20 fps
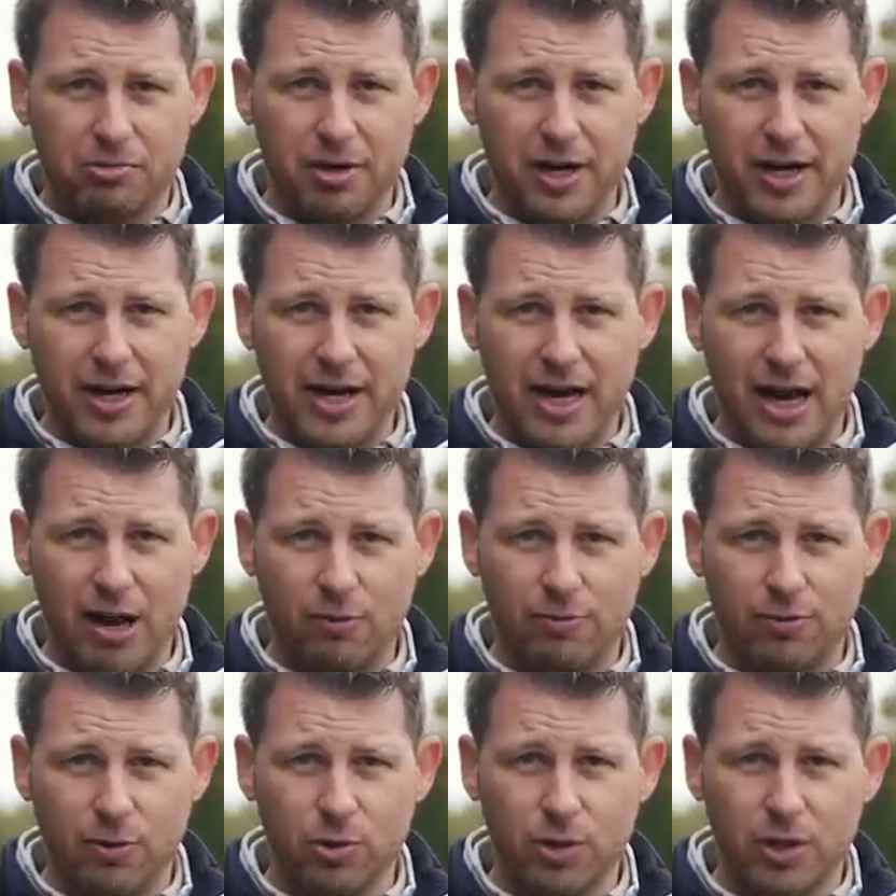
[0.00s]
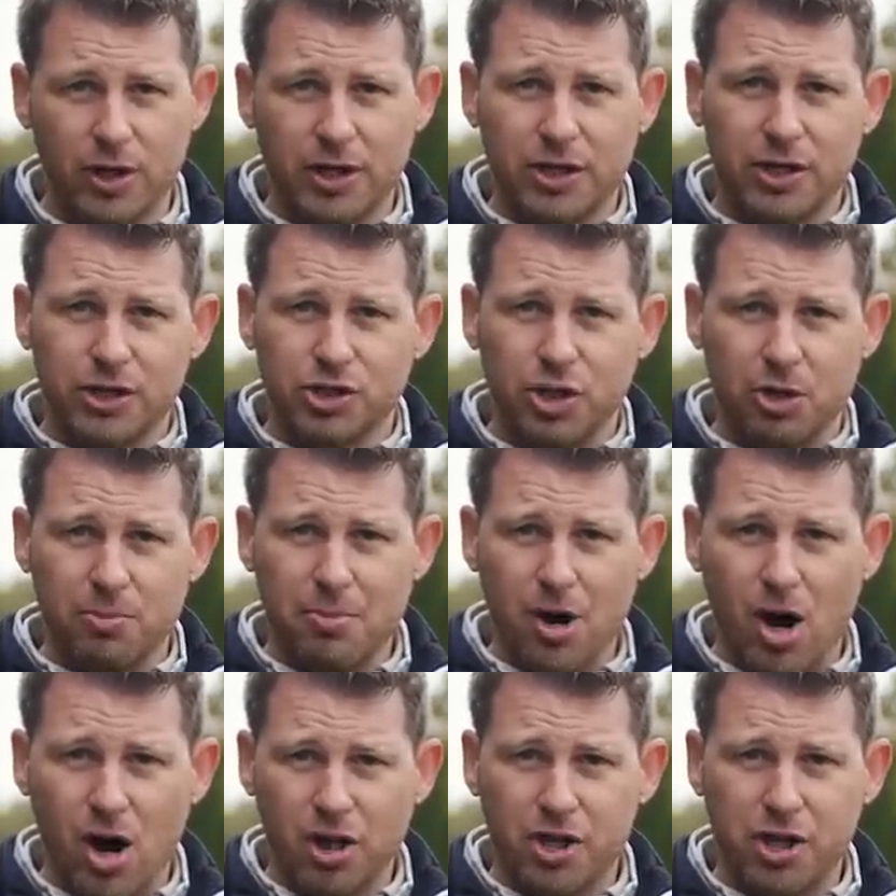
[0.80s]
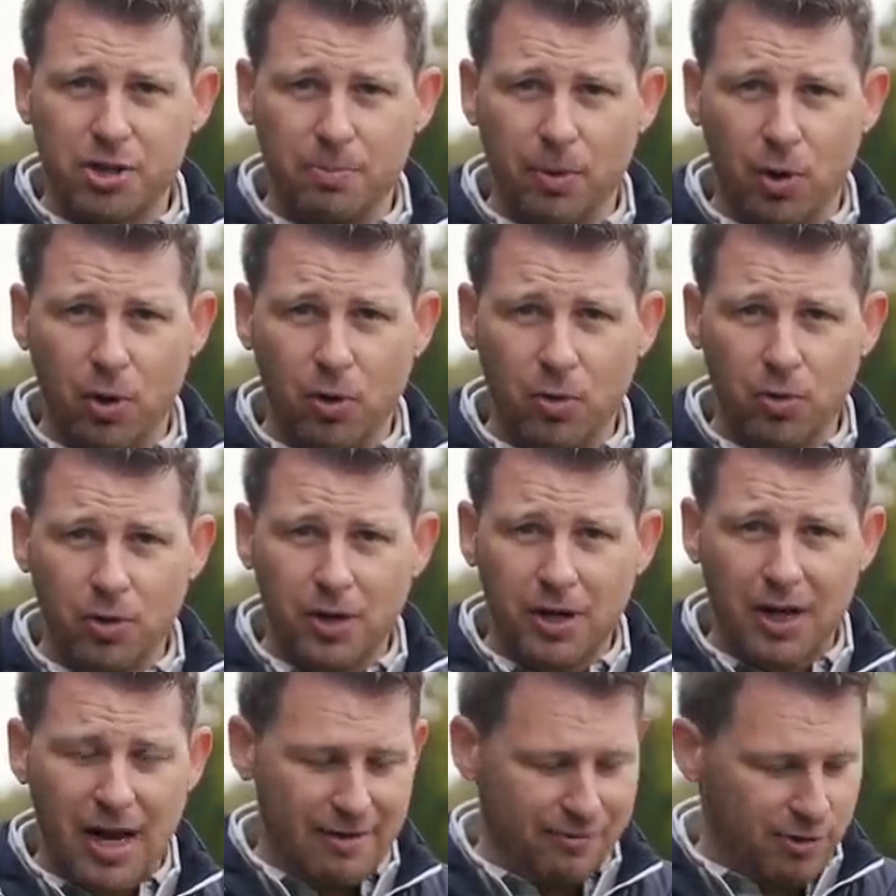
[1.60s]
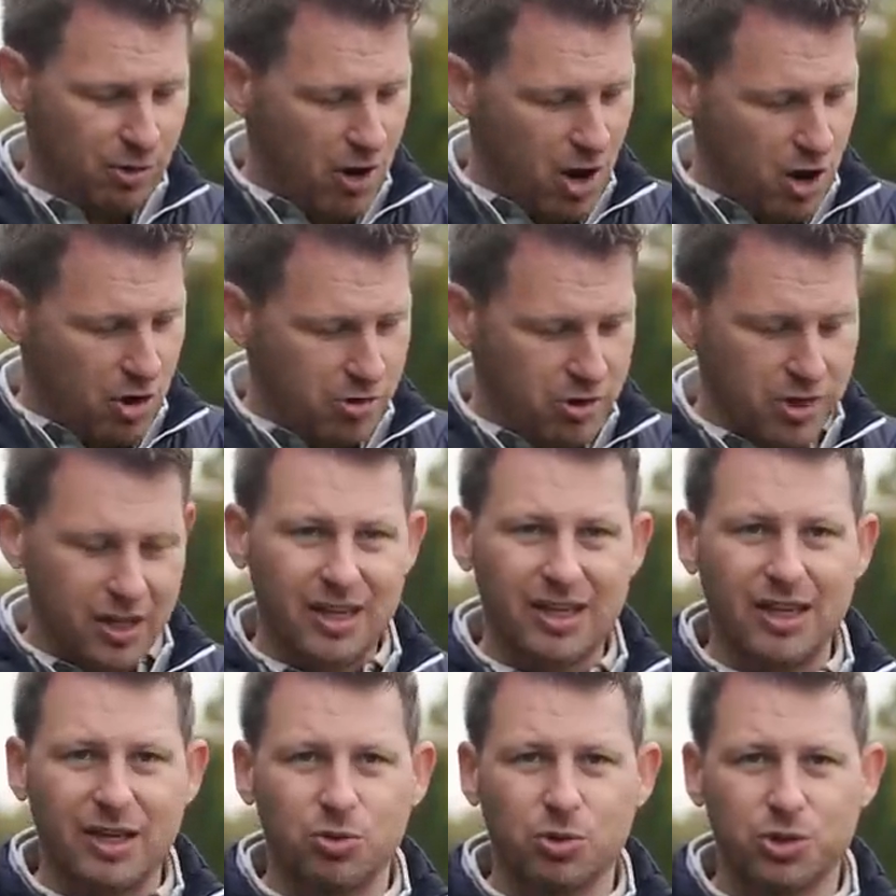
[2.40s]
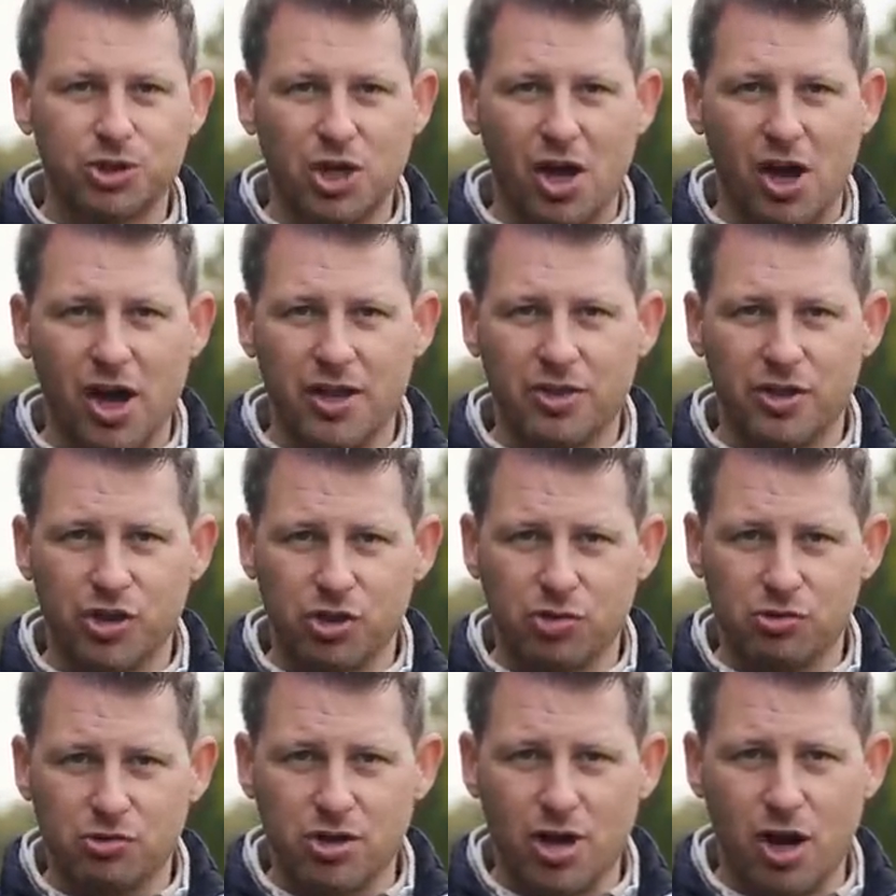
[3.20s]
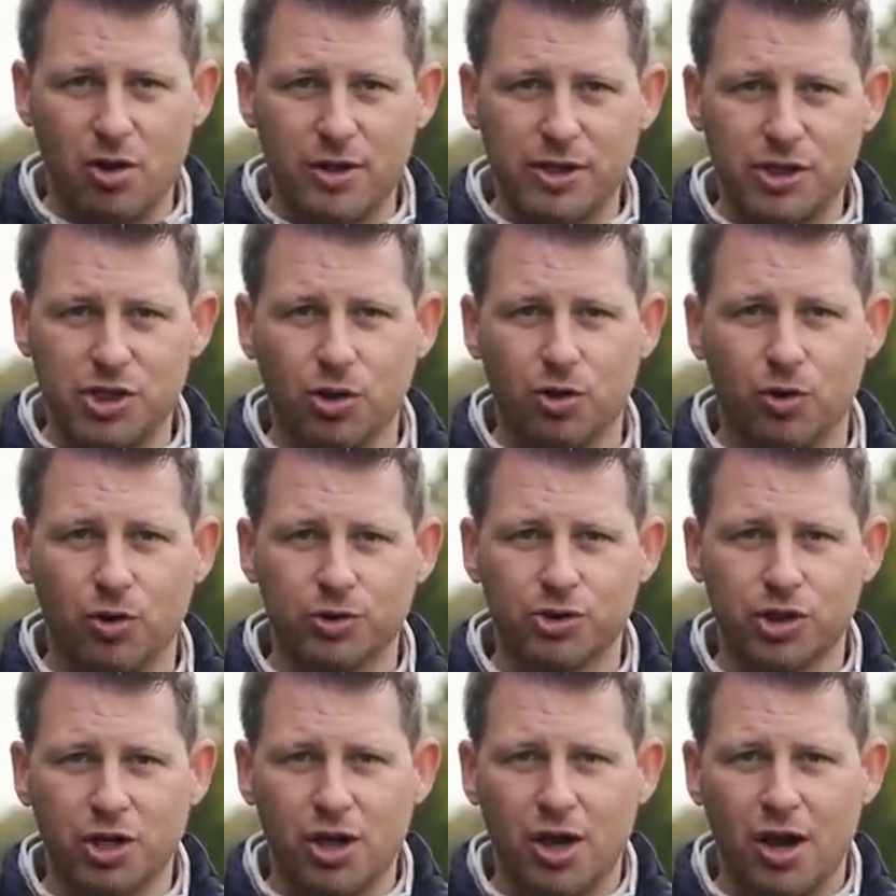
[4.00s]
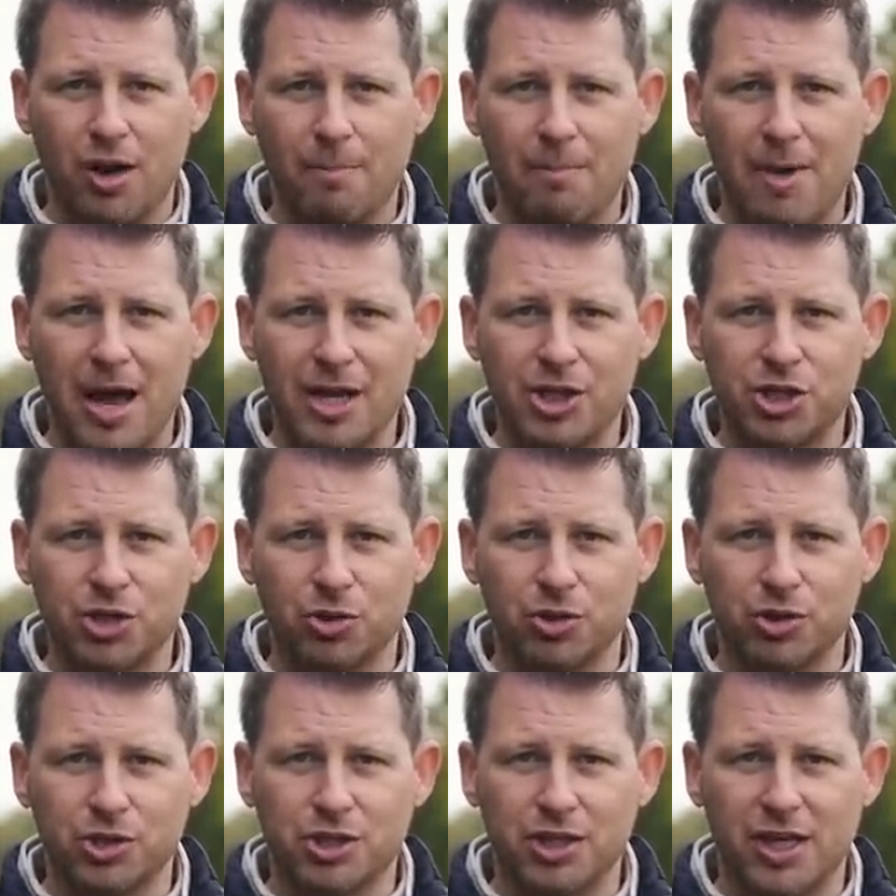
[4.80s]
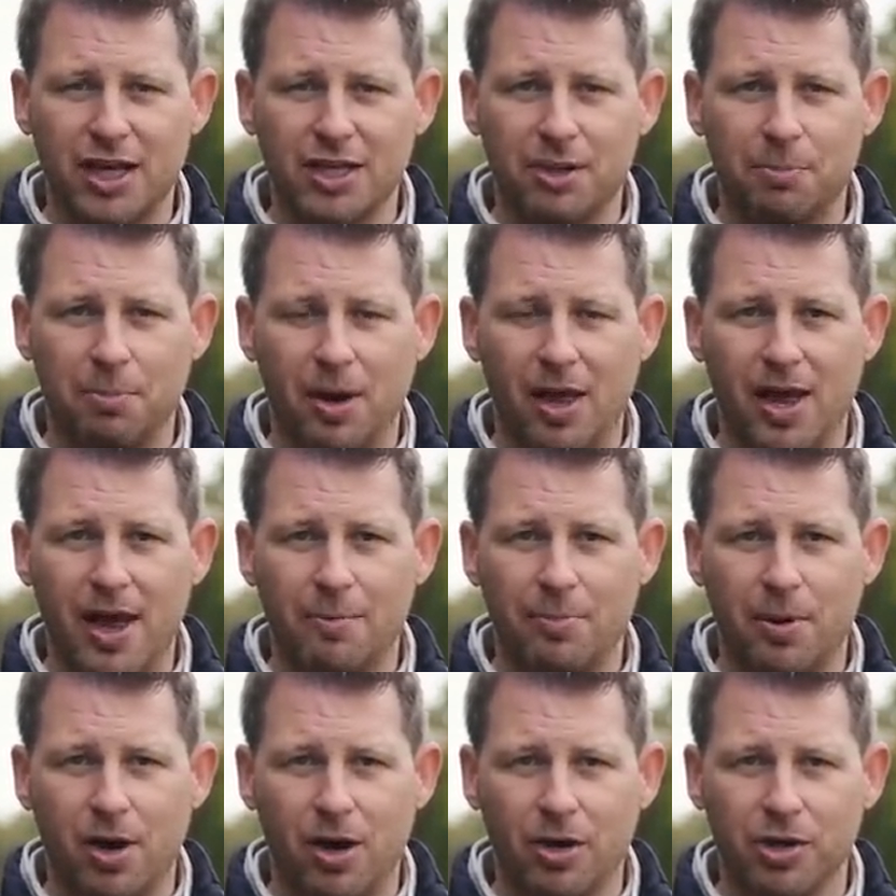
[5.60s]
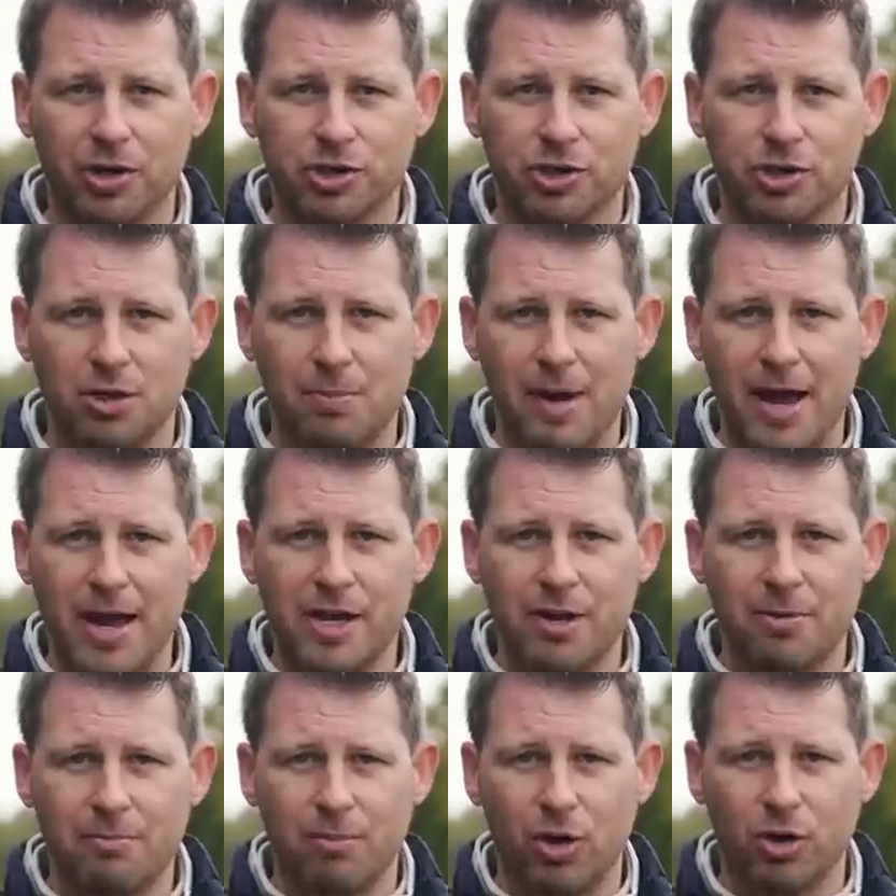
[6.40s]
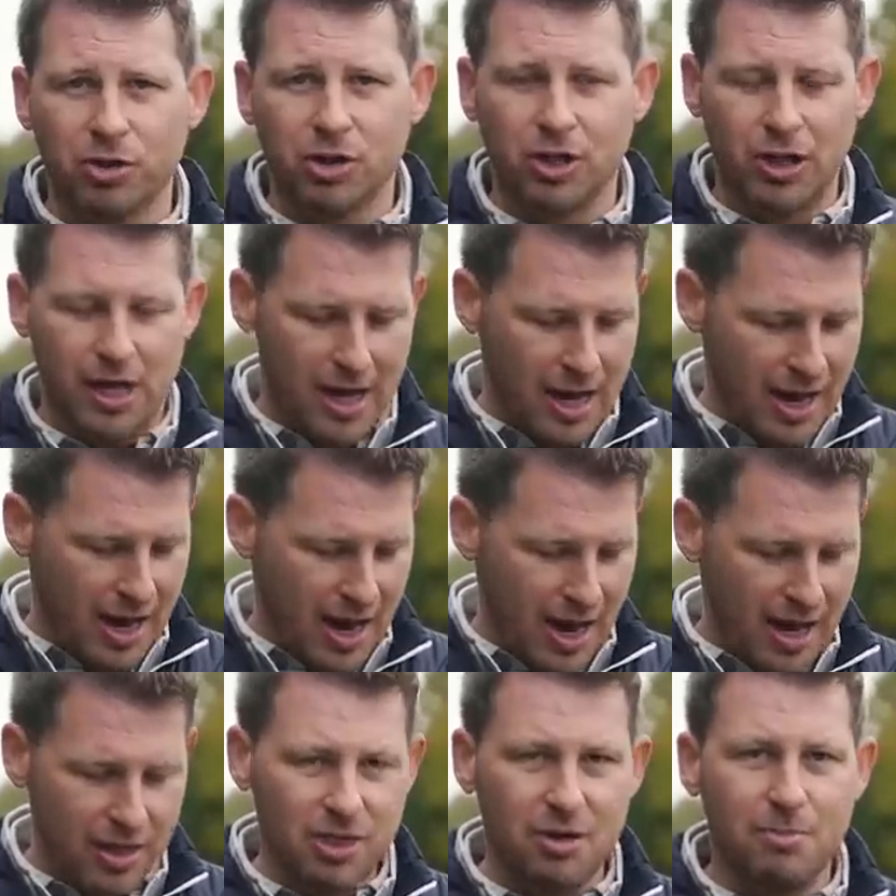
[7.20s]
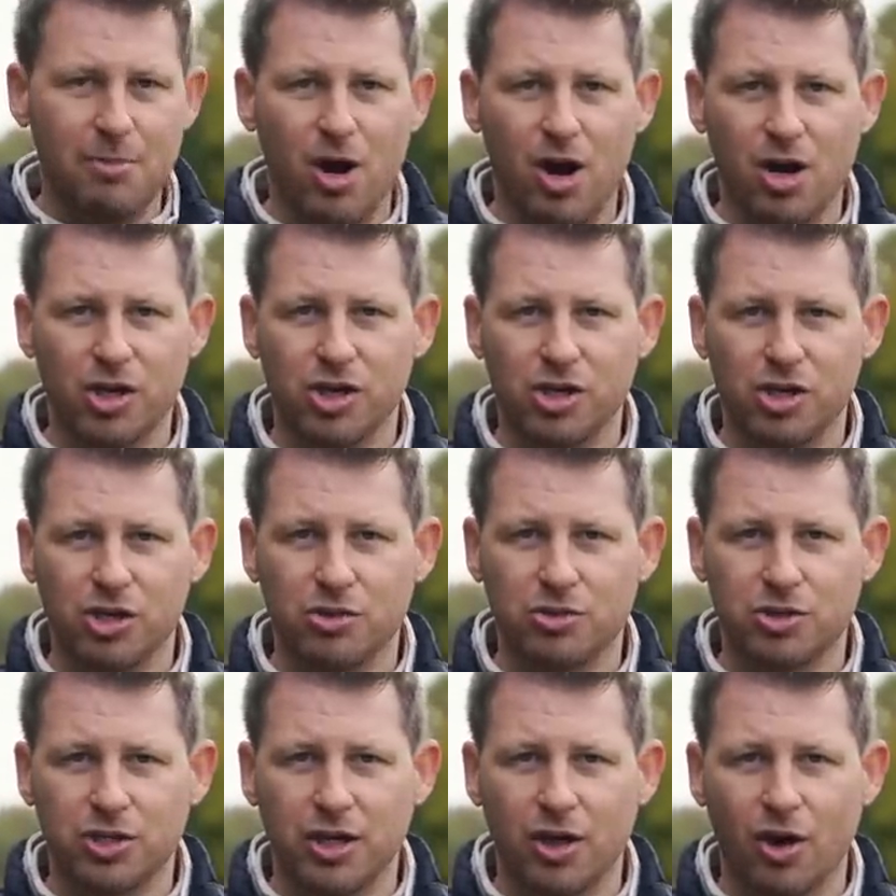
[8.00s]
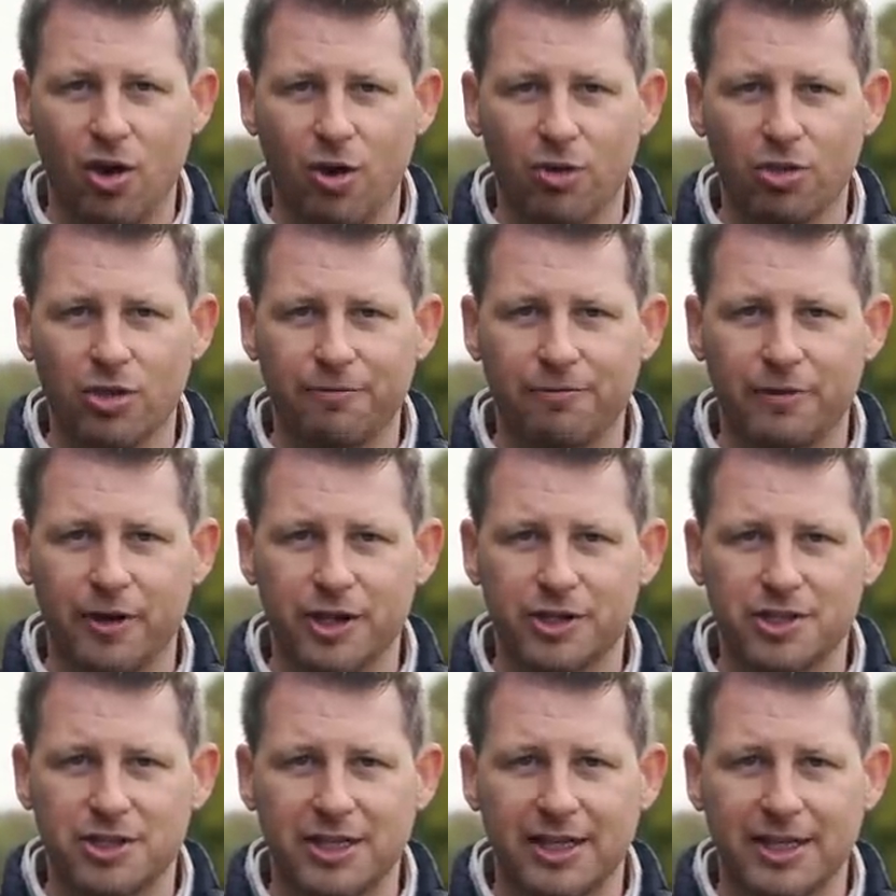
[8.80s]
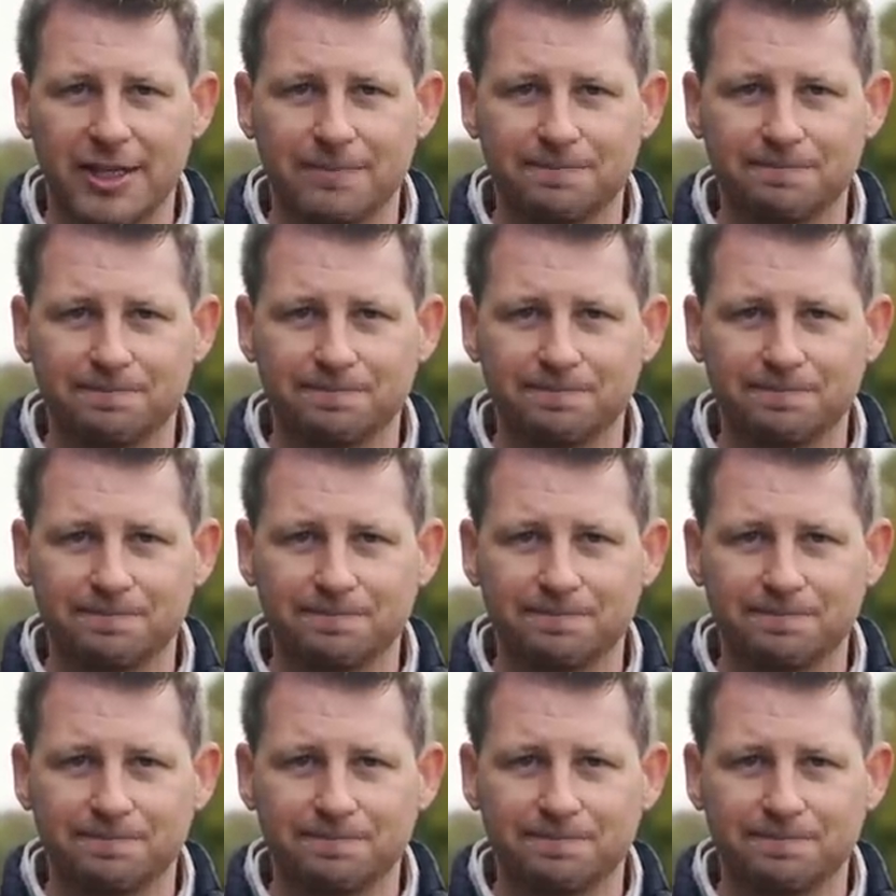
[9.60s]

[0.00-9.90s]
really helpful. So mark your ball, have your own little sign that you know is yours, and make sure you tell your playing partners the make, model, and the mark you're using on the first tee.